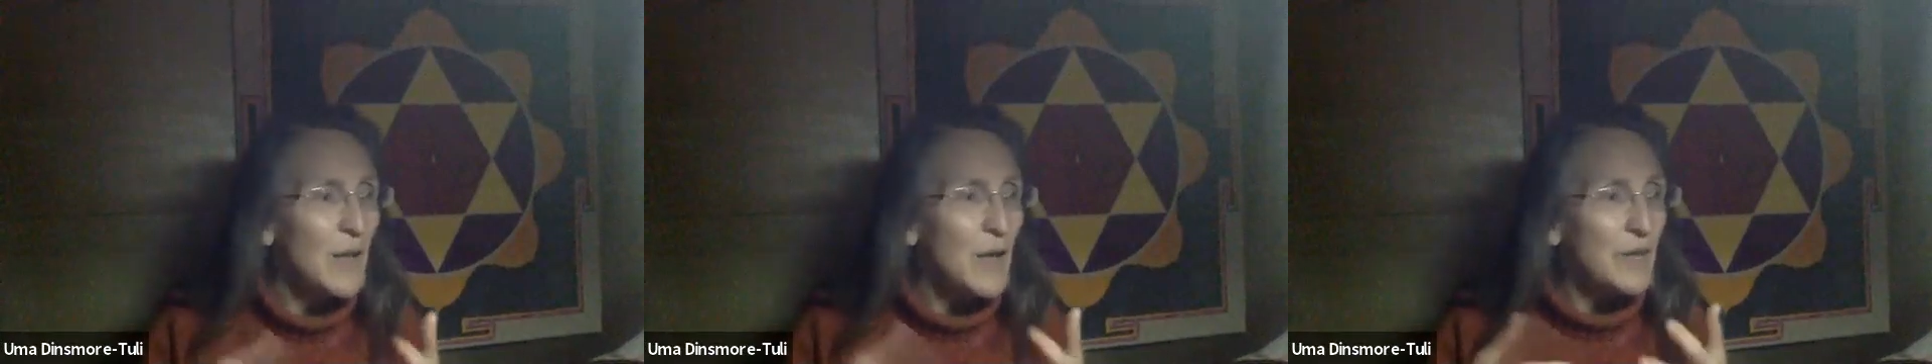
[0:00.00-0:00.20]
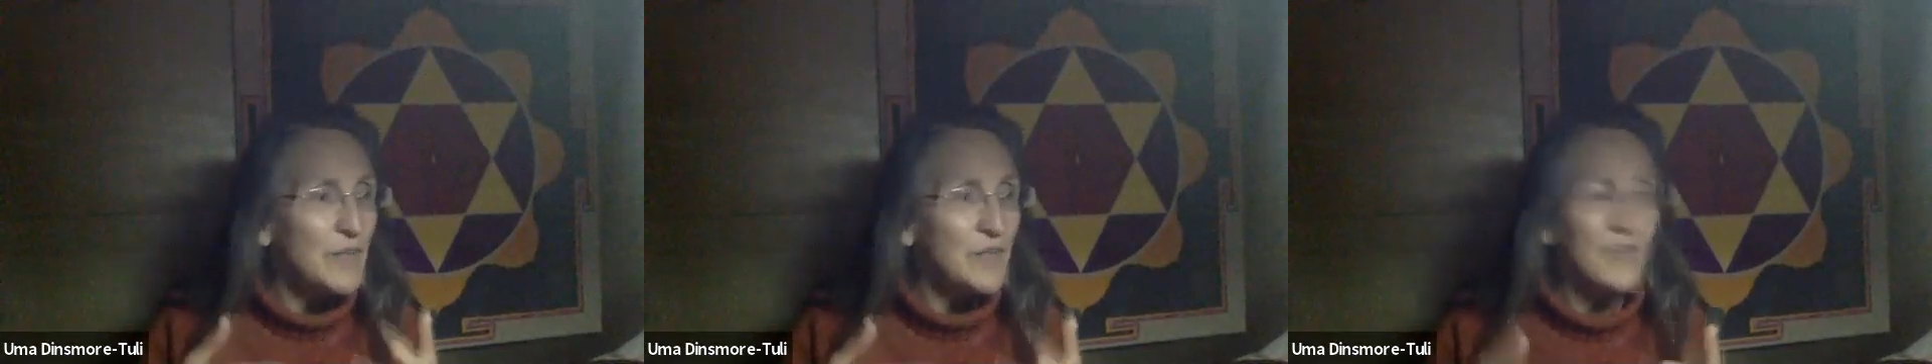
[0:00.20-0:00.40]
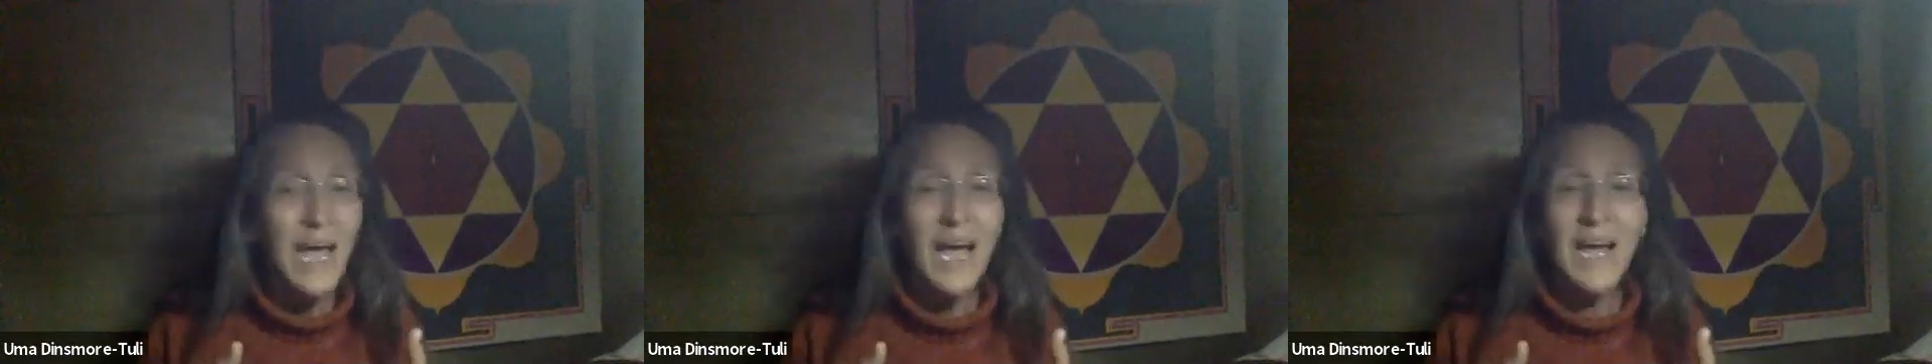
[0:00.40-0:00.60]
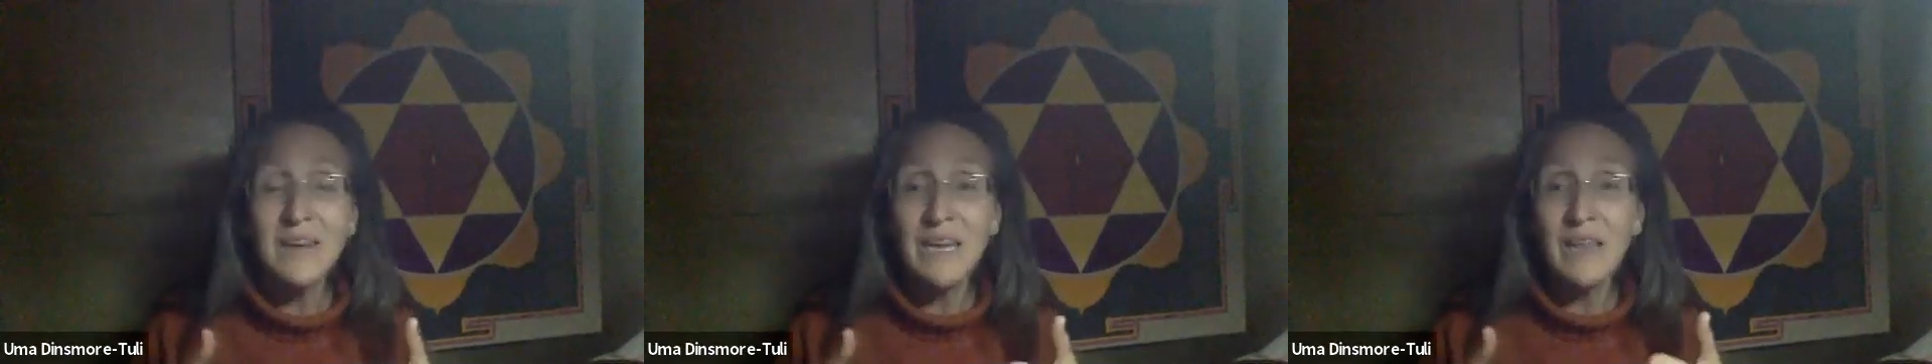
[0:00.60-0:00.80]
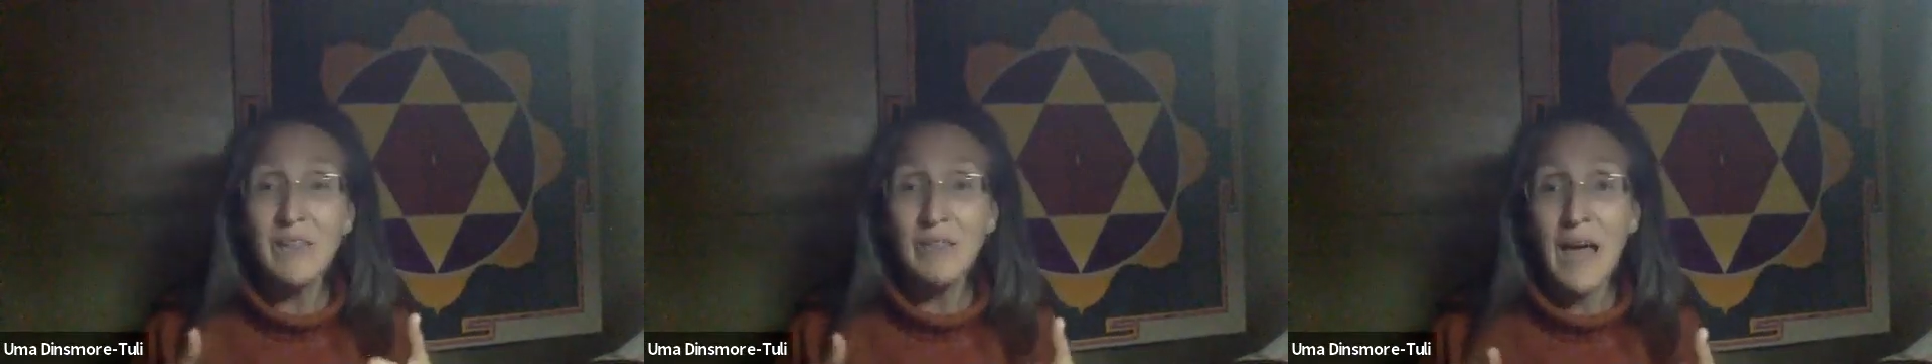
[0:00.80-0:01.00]

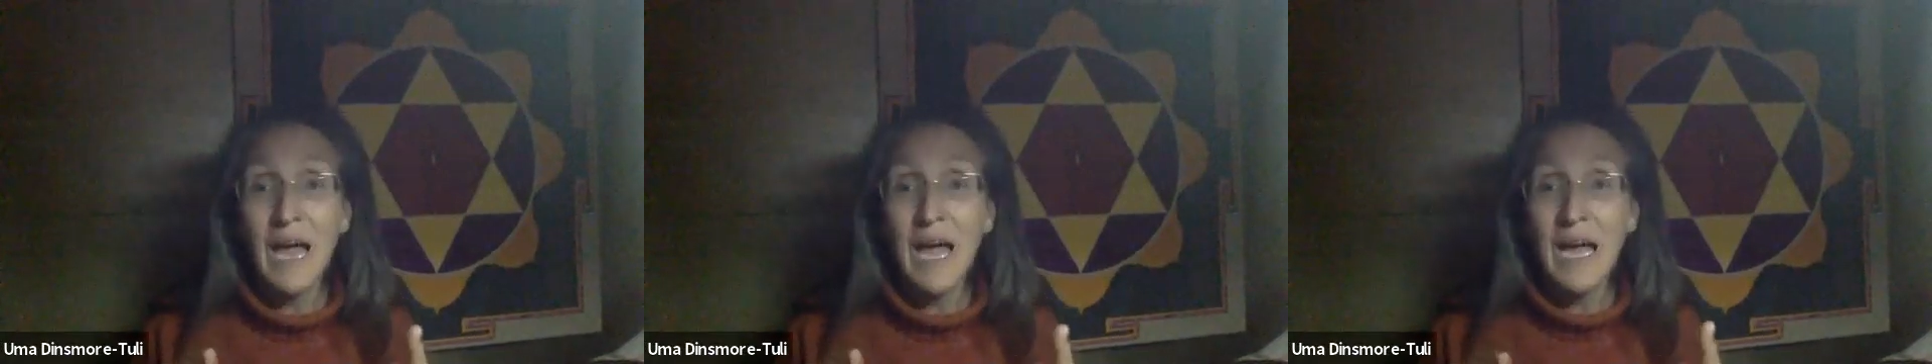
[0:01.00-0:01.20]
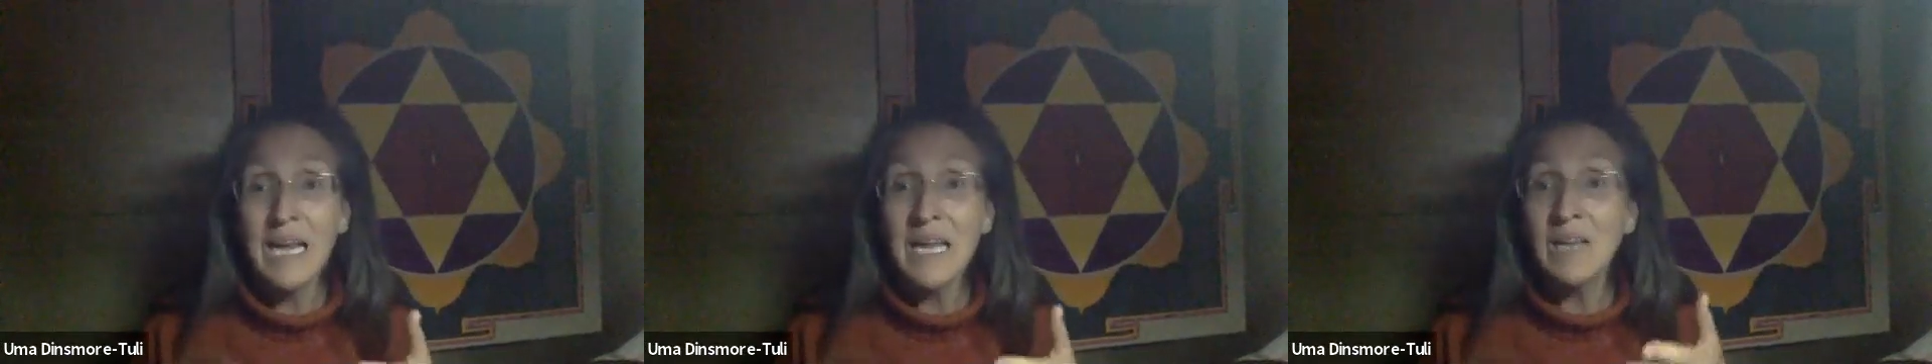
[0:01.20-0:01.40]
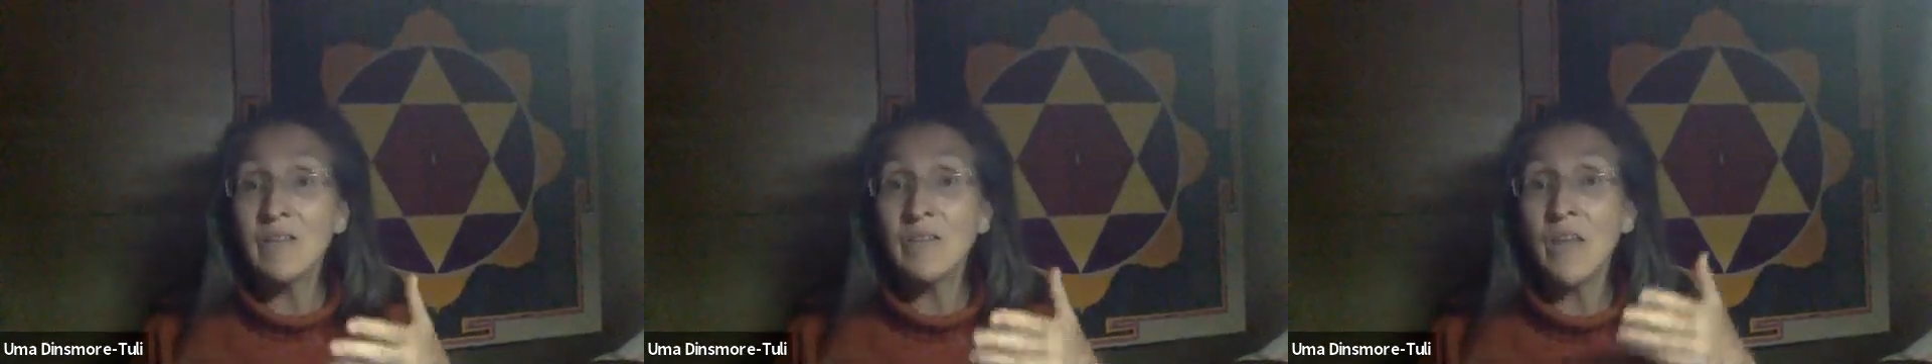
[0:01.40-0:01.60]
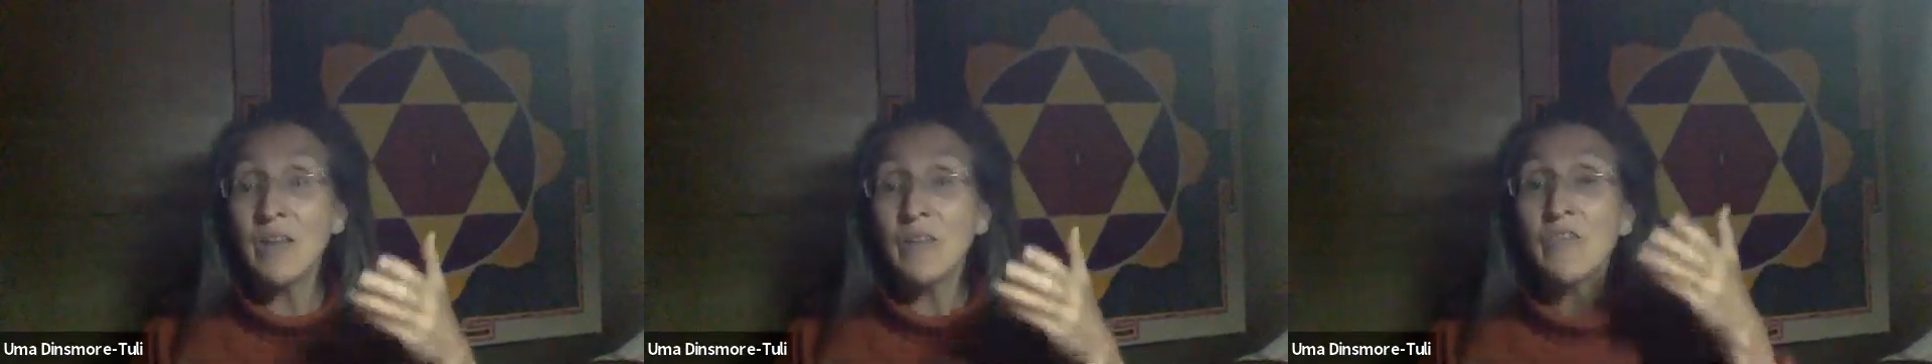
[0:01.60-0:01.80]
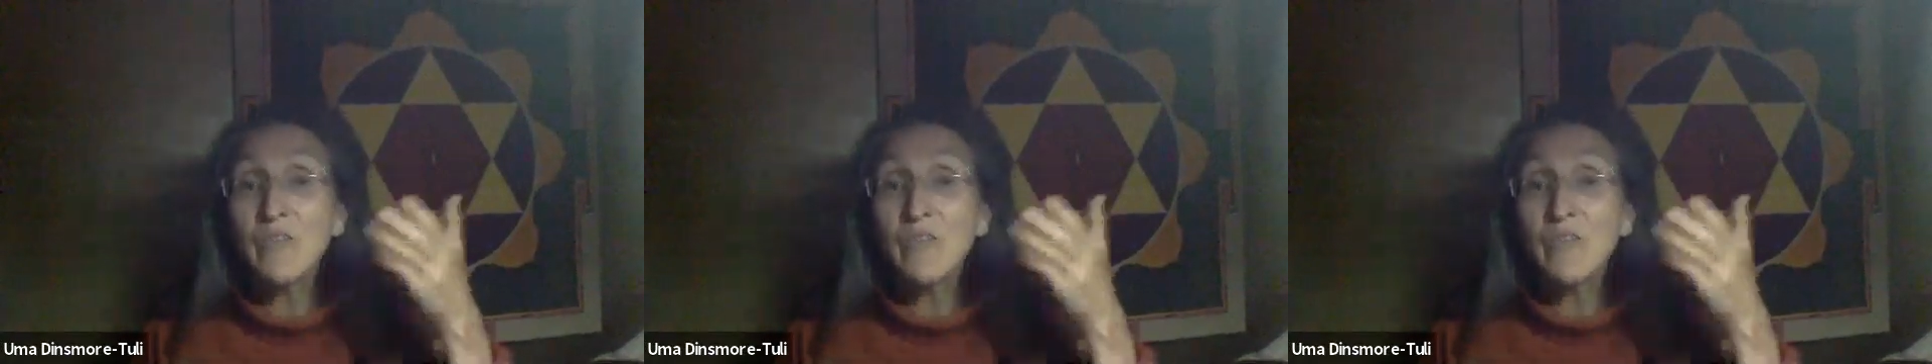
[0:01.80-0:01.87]
standing there in